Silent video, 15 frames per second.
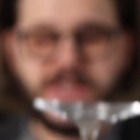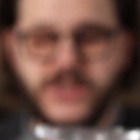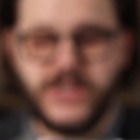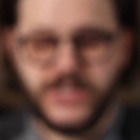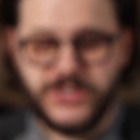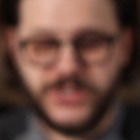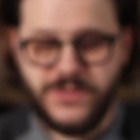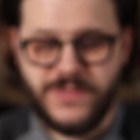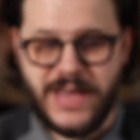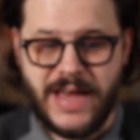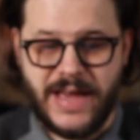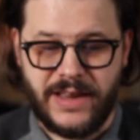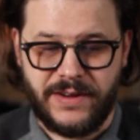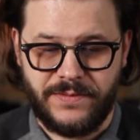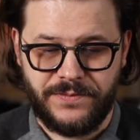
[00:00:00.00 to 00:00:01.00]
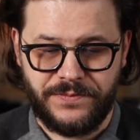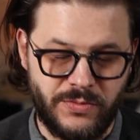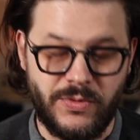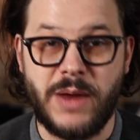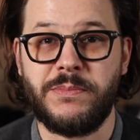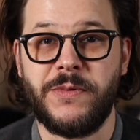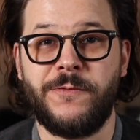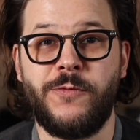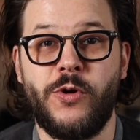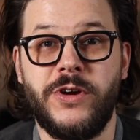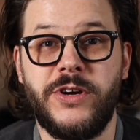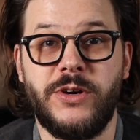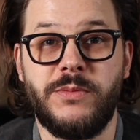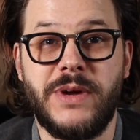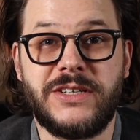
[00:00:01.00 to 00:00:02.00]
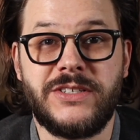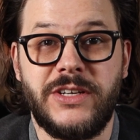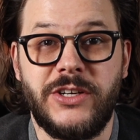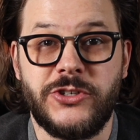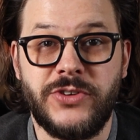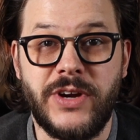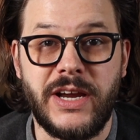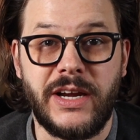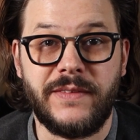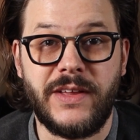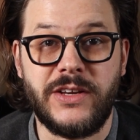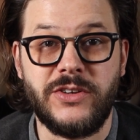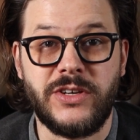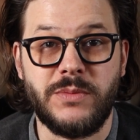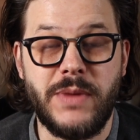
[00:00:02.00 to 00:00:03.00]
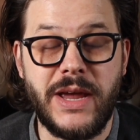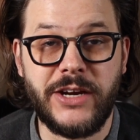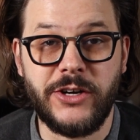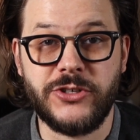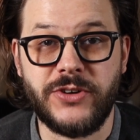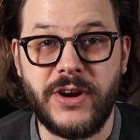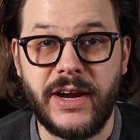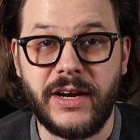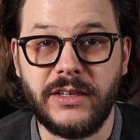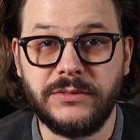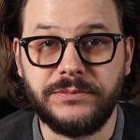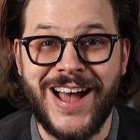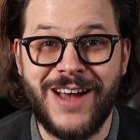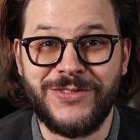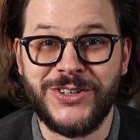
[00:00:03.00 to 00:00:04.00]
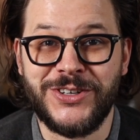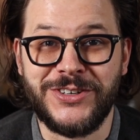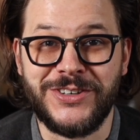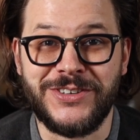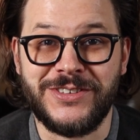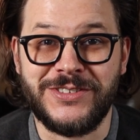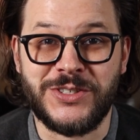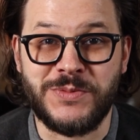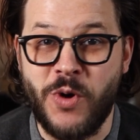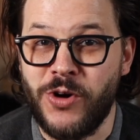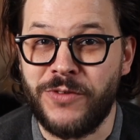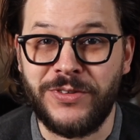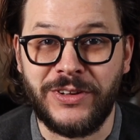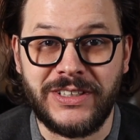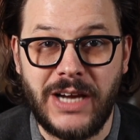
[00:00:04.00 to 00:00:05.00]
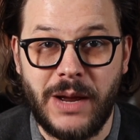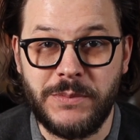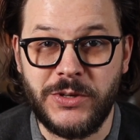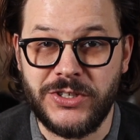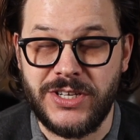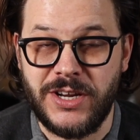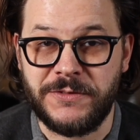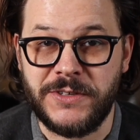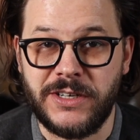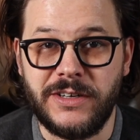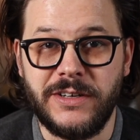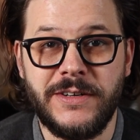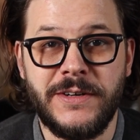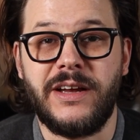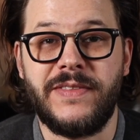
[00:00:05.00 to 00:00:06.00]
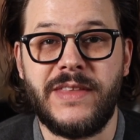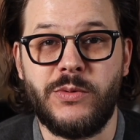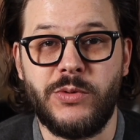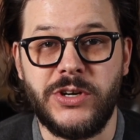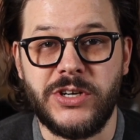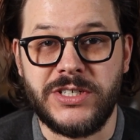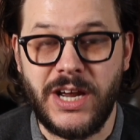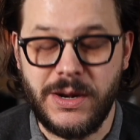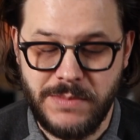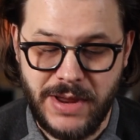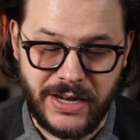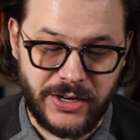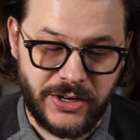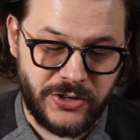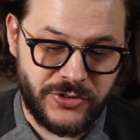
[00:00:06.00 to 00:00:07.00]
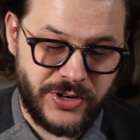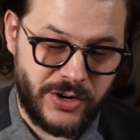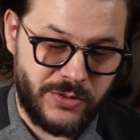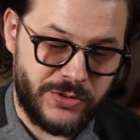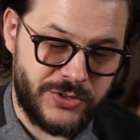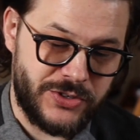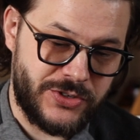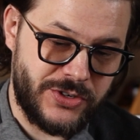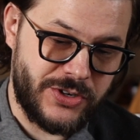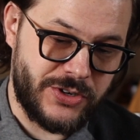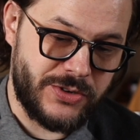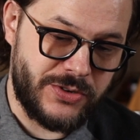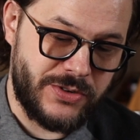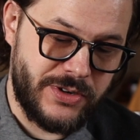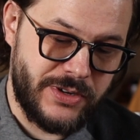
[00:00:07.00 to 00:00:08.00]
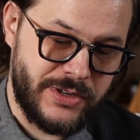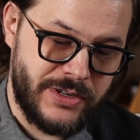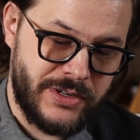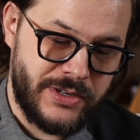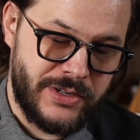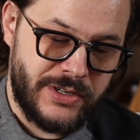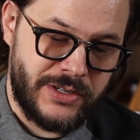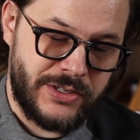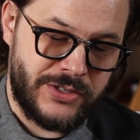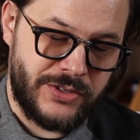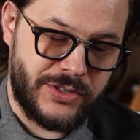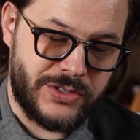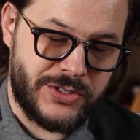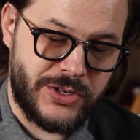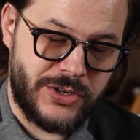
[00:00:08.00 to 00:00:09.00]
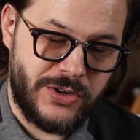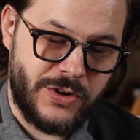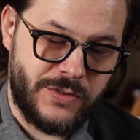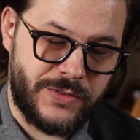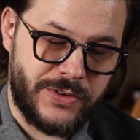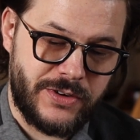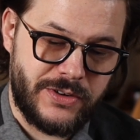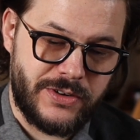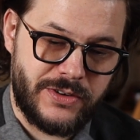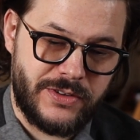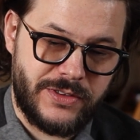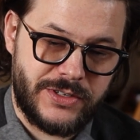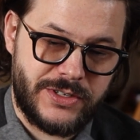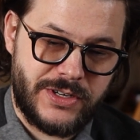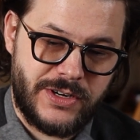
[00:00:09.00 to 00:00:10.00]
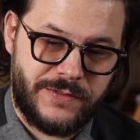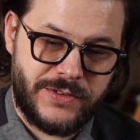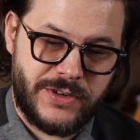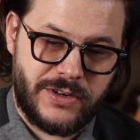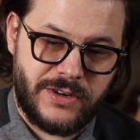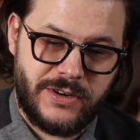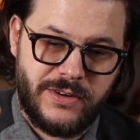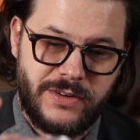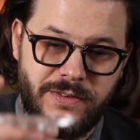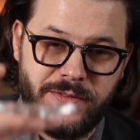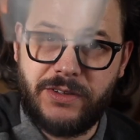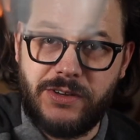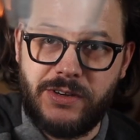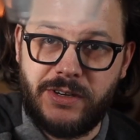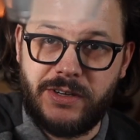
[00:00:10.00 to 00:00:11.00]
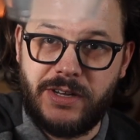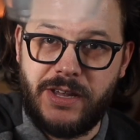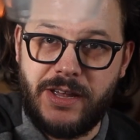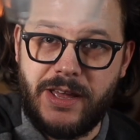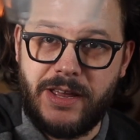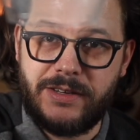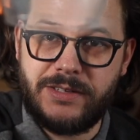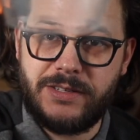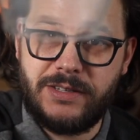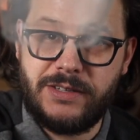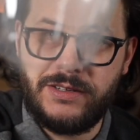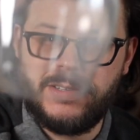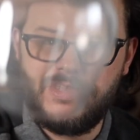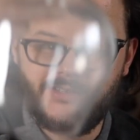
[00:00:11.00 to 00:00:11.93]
then you can do that right before you're mixing your drink, and then you can make your drink, have your smoke filling up your snifter, and then when you're done making your drink, what you do is you can turn over the snifter, and you're going to get